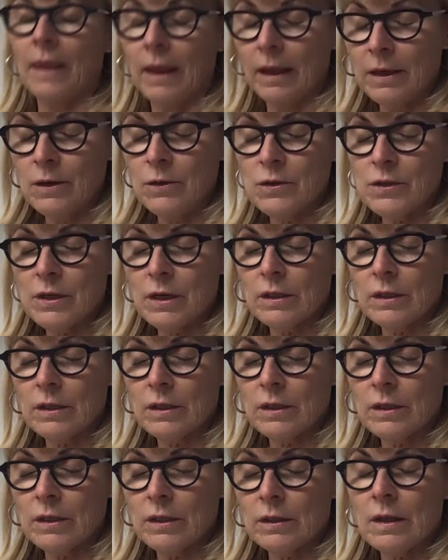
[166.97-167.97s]
used it
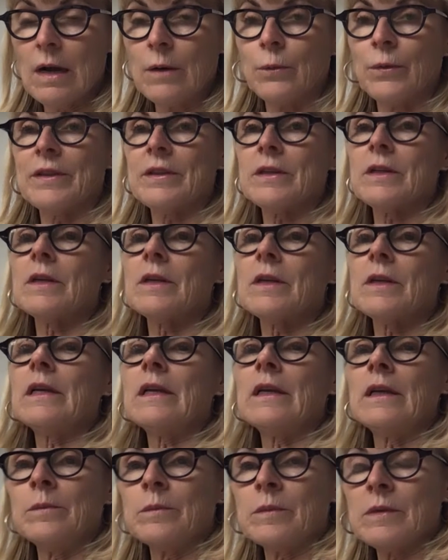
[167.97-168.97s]
a lot with
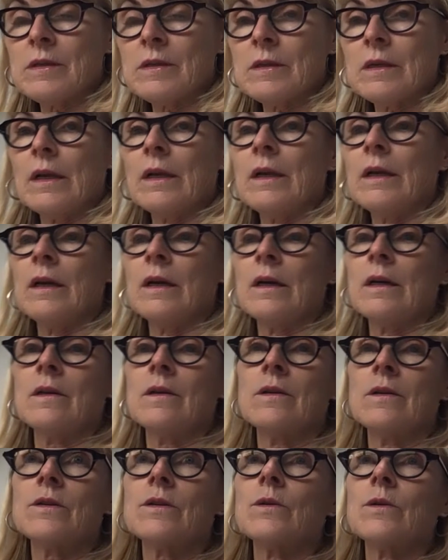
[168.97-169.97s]
teams
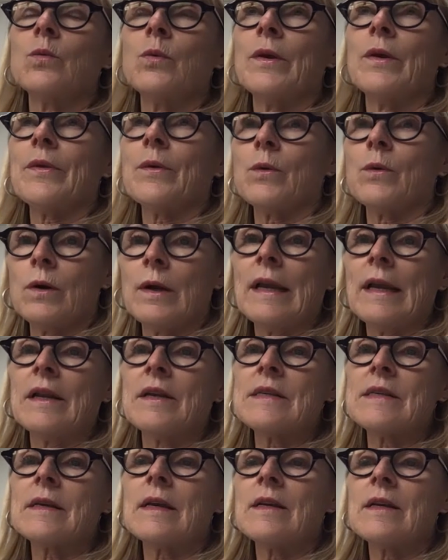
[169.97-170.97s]
and with
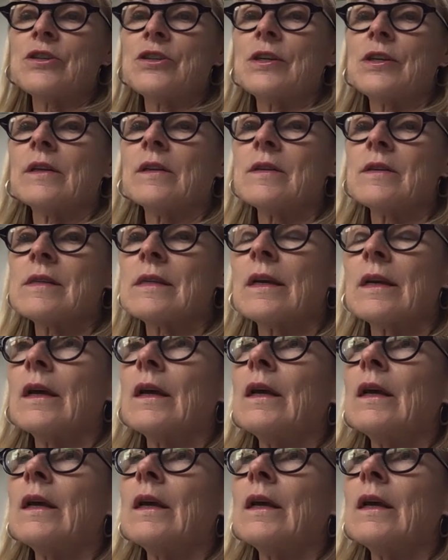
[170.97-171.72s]
organizations.